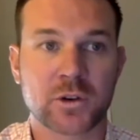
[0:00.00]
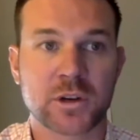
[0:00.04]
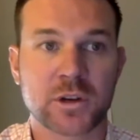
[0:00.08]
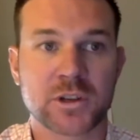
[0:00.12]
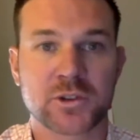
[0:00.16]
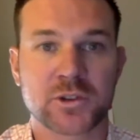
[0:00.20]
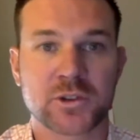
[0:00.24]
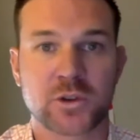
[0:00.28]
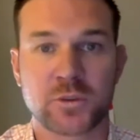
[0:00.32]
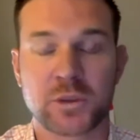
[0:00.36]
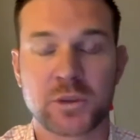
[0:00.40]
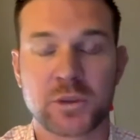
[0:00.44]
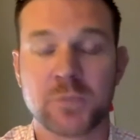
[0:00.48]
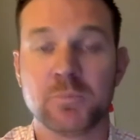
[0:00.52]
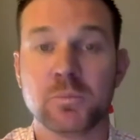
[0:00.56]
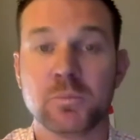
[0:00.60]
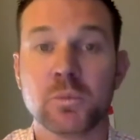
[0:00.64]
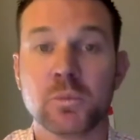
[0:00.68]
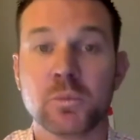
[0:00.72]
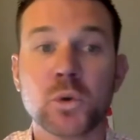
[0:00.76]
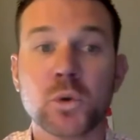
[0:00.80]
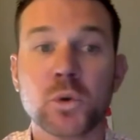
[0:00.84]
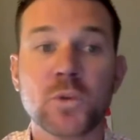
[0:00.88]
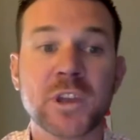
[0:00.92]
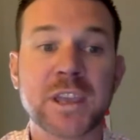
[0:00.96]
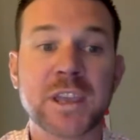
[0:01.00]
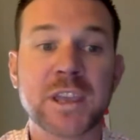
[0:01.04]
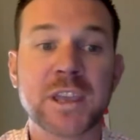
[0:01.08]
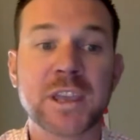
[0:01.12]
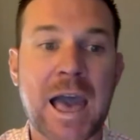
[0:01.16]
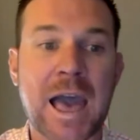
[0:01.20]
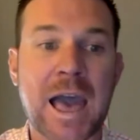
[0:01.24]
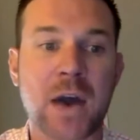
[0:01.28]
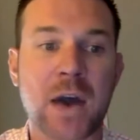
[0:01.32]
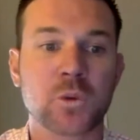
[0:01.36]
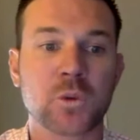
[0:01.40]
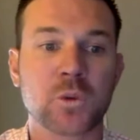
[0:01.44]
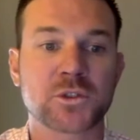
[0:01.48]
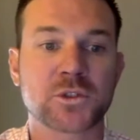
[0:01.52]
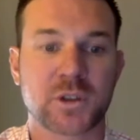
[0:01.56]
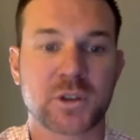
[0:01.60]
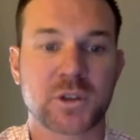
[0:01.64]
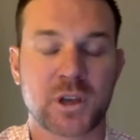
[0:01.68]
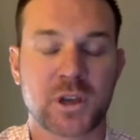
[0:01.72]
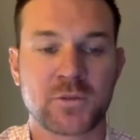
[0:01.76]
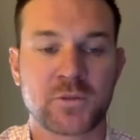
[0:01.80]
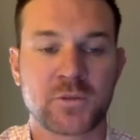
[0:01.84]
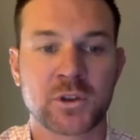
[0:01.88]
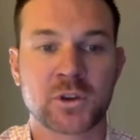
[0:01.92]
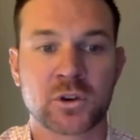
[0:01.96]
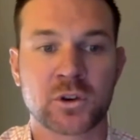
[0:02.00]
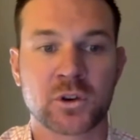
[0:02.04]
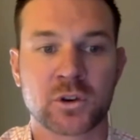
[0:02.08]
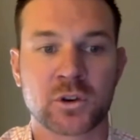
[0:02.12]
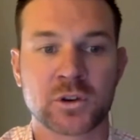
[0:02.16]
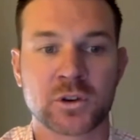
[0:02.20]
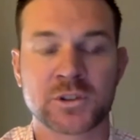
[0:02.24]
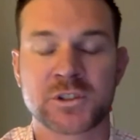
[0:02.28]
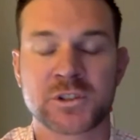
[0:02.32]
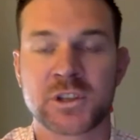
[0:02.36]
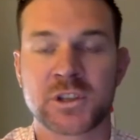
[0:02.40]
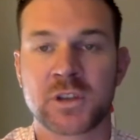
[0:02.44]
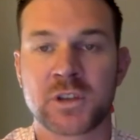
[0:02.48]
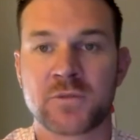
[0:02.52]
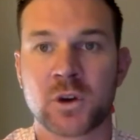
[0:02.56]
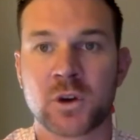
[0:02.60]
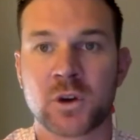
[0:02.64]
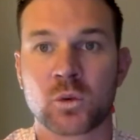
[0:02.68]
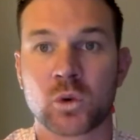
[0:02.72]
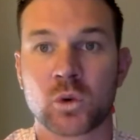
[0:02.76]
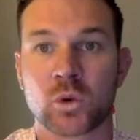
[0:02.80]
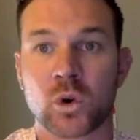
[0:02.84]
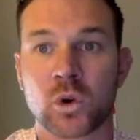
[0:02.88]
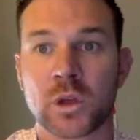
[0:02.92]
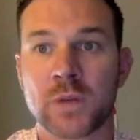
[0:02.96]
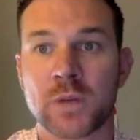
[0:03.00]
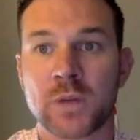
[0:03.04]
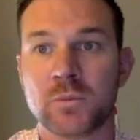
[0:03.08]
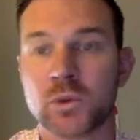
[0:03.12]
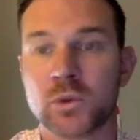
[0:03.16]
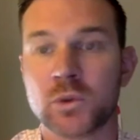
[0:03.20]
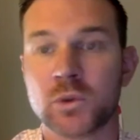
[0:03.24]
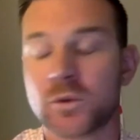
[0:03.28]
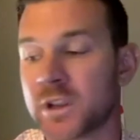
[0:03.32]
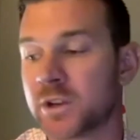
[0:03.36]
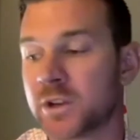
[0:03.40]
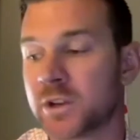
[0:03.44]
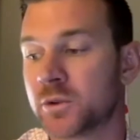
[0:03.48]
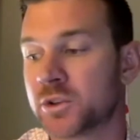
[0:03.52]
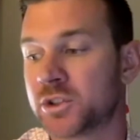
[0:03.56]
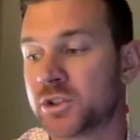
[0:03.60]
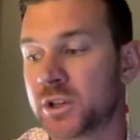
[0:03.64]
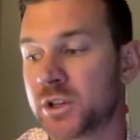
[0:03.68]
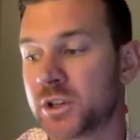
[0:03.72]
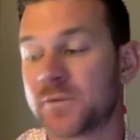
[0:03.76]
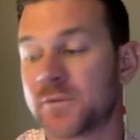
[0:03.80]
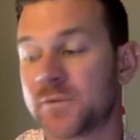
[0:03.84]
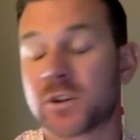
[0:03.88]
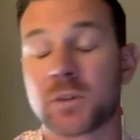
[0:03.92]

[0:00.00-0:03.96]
is going to be moving out of the current CFO role and moving into a chief